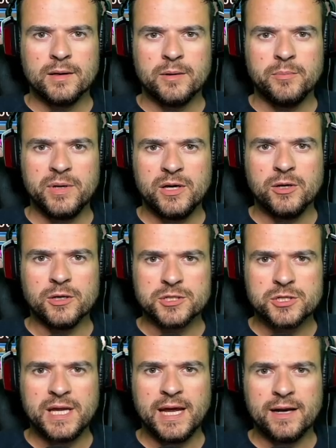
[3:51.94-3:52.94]
Because
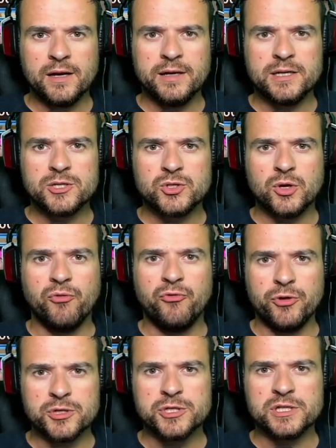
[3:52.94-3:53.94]
Stag Knight is so
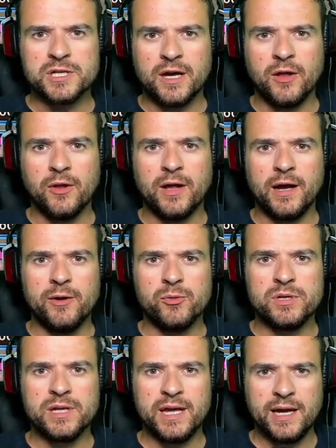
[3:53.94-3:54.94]
versatile, I
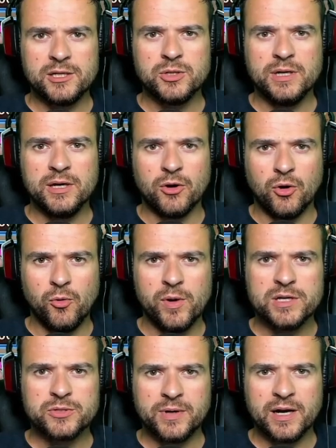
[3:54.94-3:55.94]
would actually
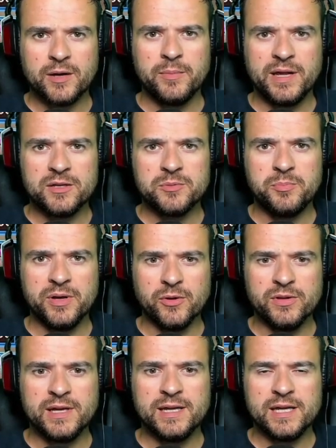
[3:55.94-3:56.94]
always recommend
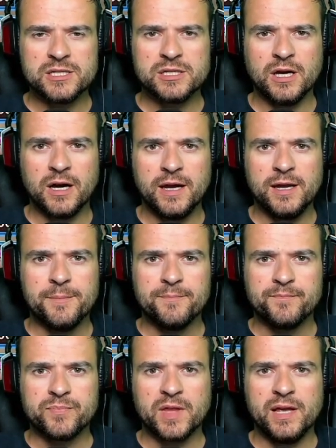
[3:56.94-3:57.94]
building this guy
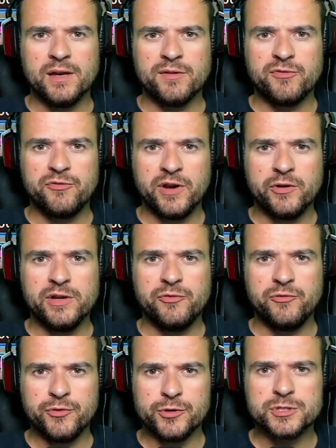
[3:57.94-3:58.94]
in a very
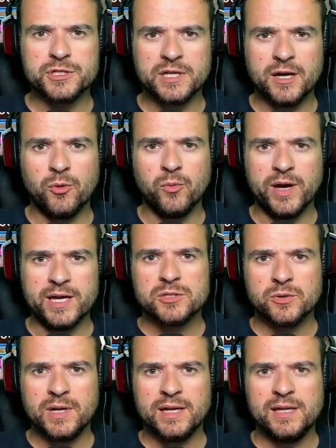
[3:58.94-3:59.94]
versatile way,
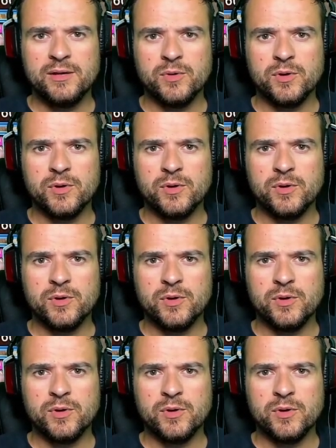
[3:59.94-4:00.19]
so that he will